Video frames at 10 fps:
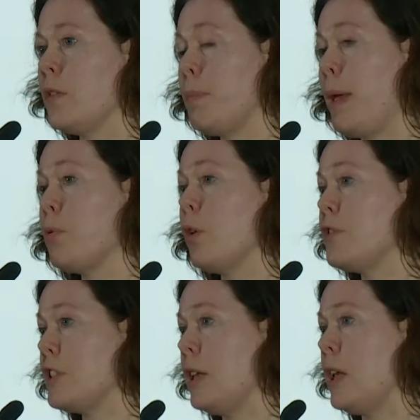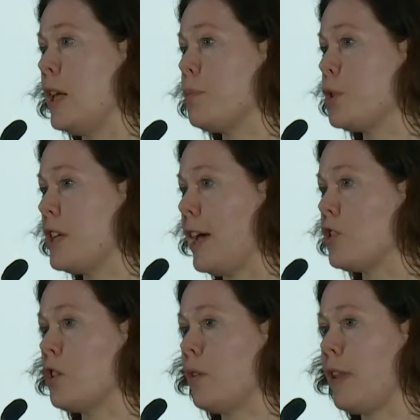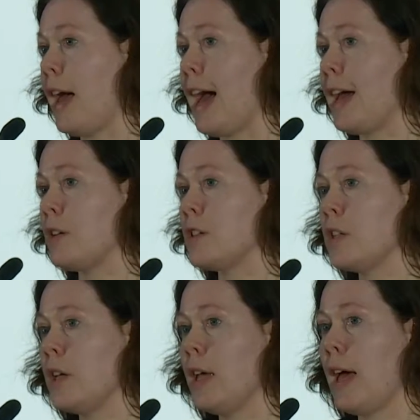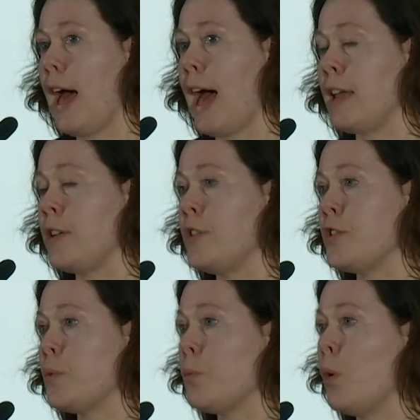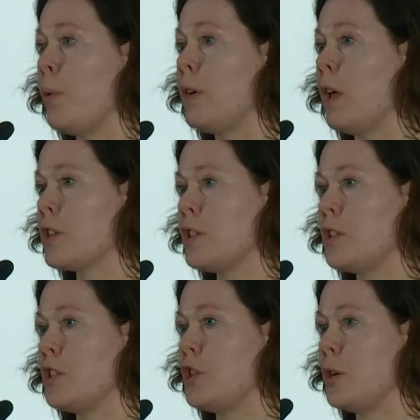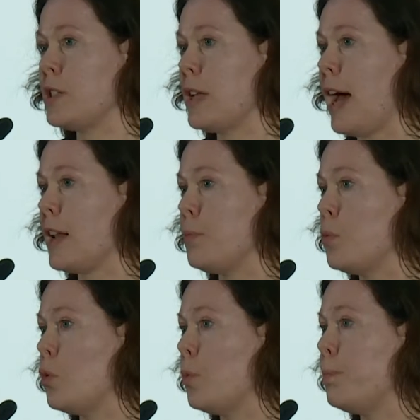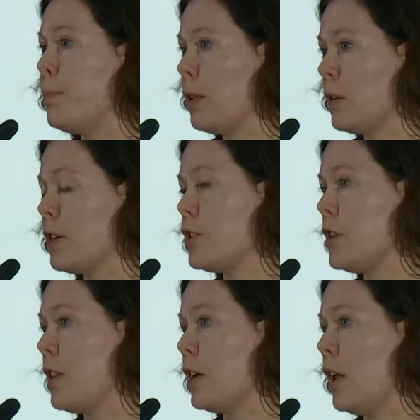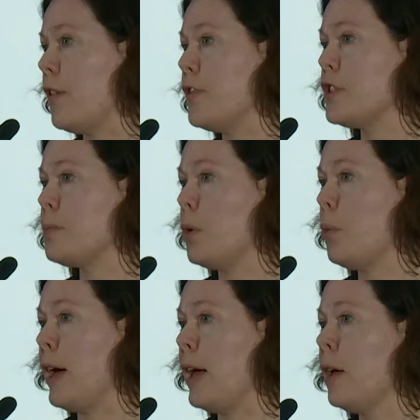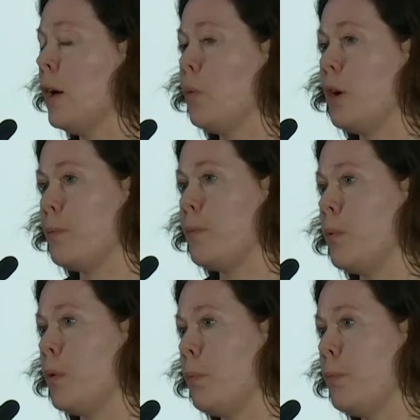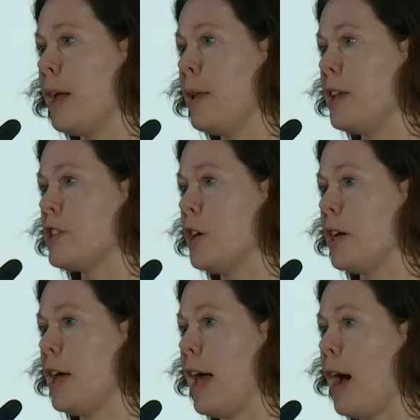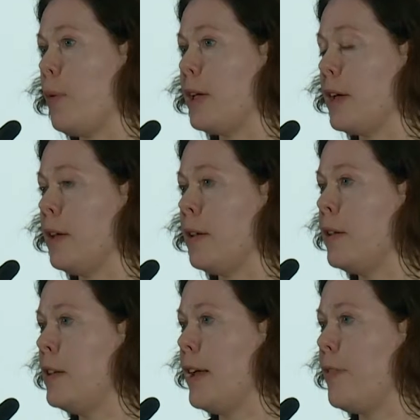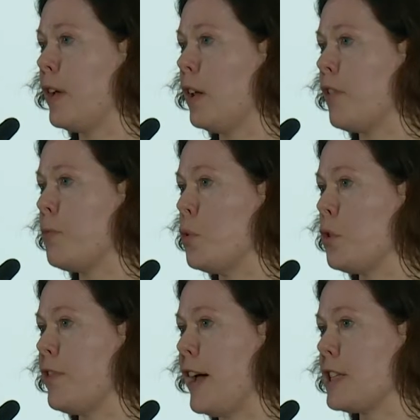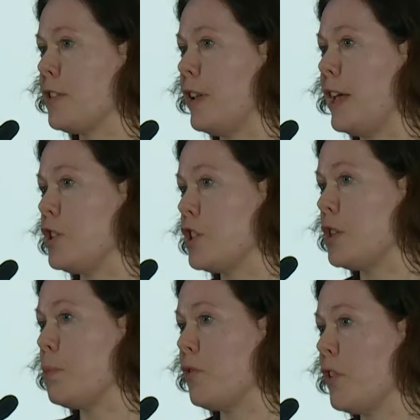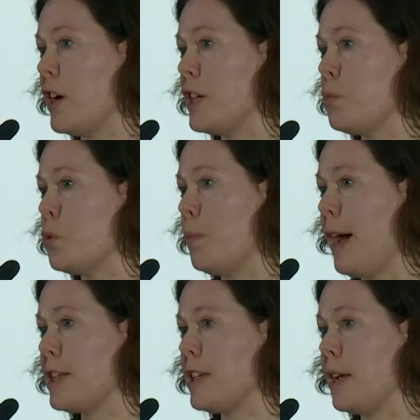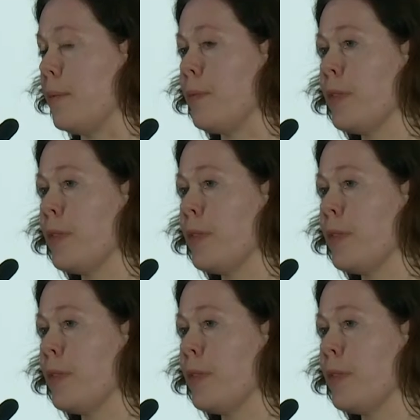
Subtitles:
people obviously need protection on the hand, and what we're reluctant to do is to add more bulk to the gloves, but we might need to look at how we can knit the glove more effectively just to provide more padding.